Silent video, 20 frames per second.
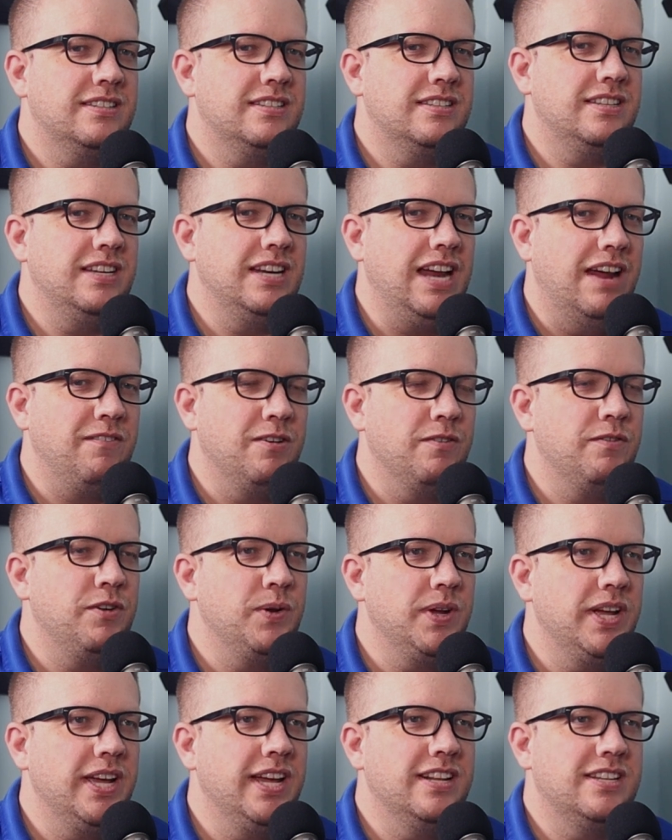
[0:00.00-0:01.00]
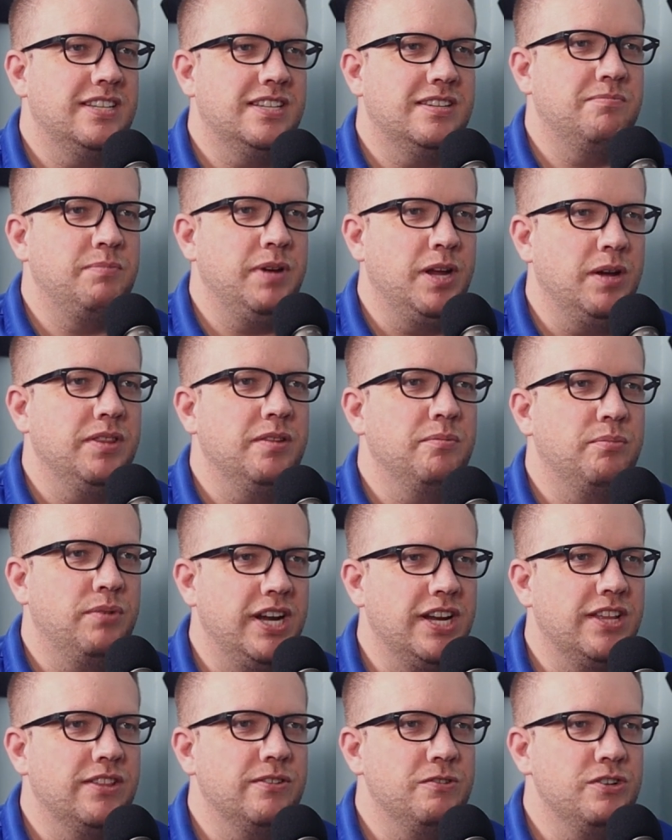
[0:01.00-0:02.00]
after a few hits be able to
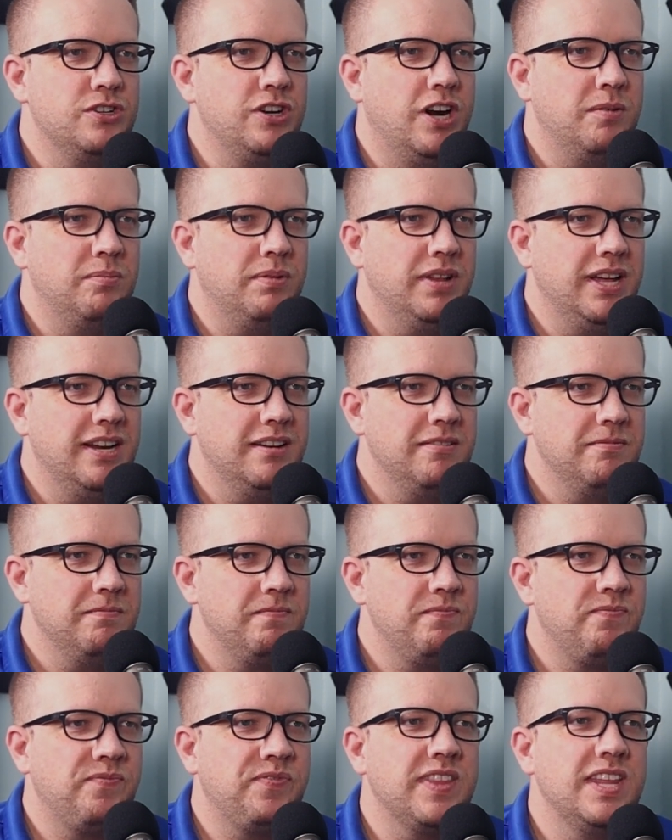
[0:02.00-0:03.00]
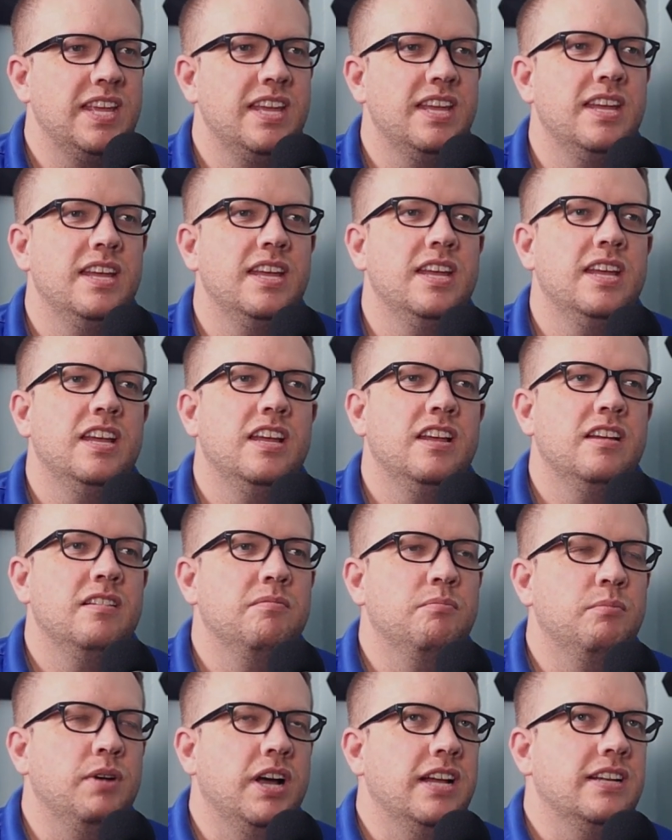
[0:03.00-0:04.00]
break through Shardplate.
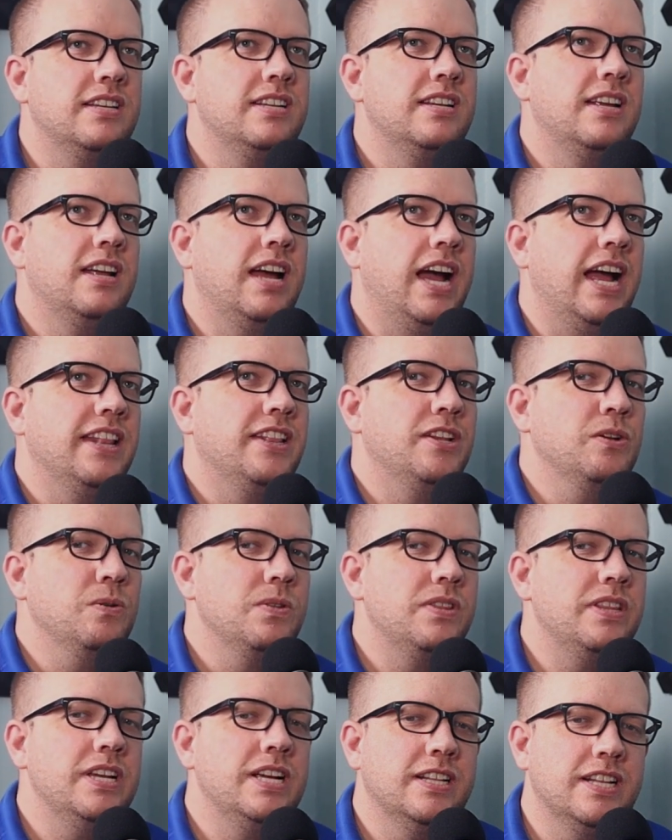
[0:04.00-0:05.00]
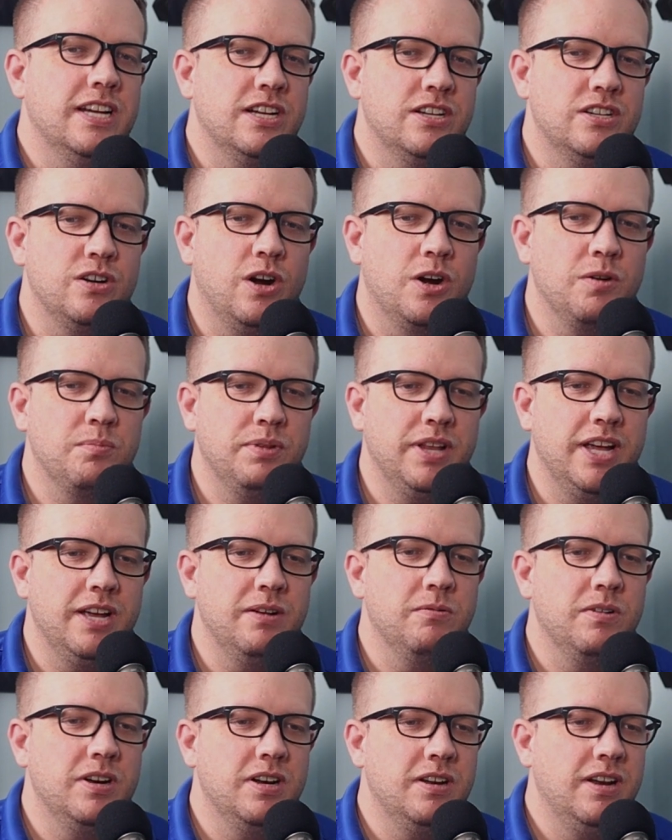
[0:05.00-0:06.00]
But I do think that Shardplate
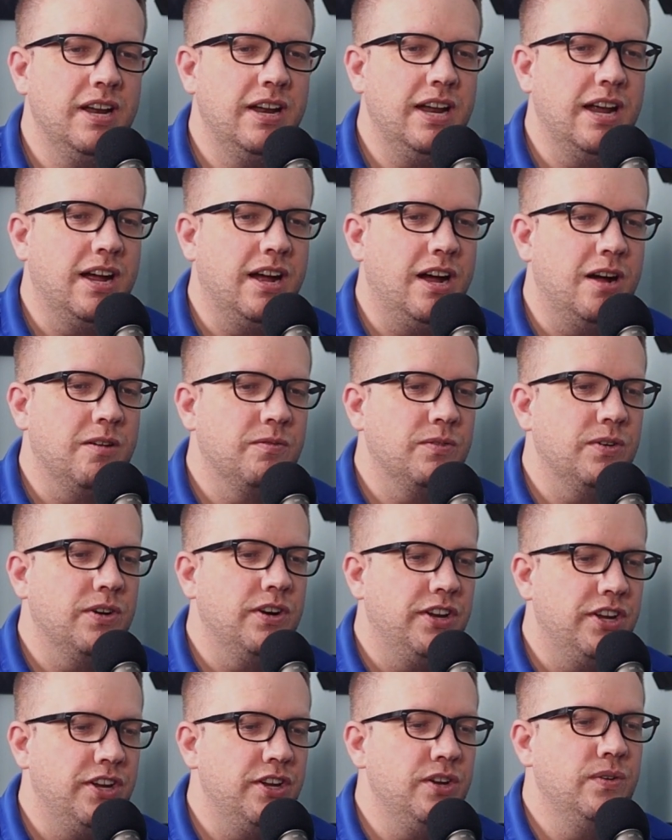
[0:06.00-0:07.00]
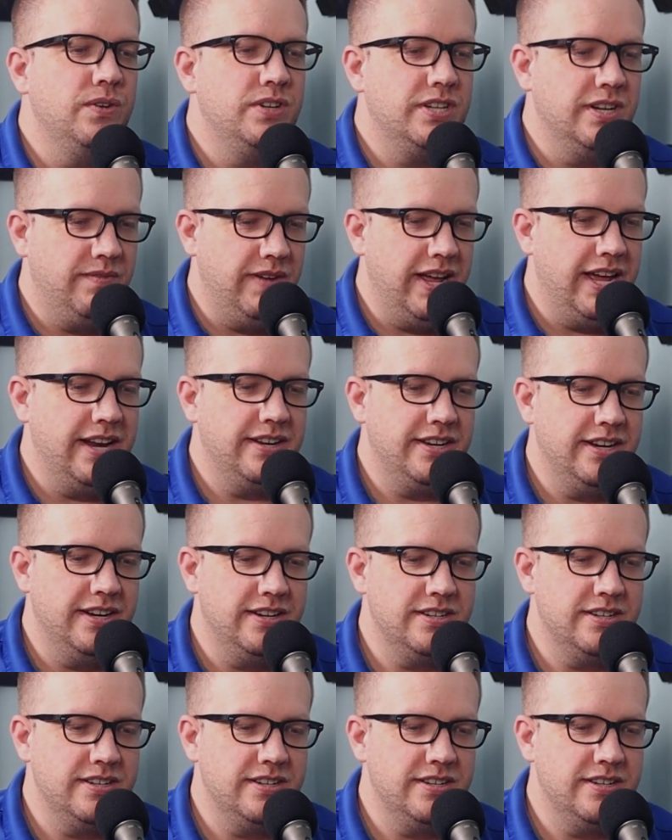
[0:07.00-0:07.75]
would offer a huge advantage.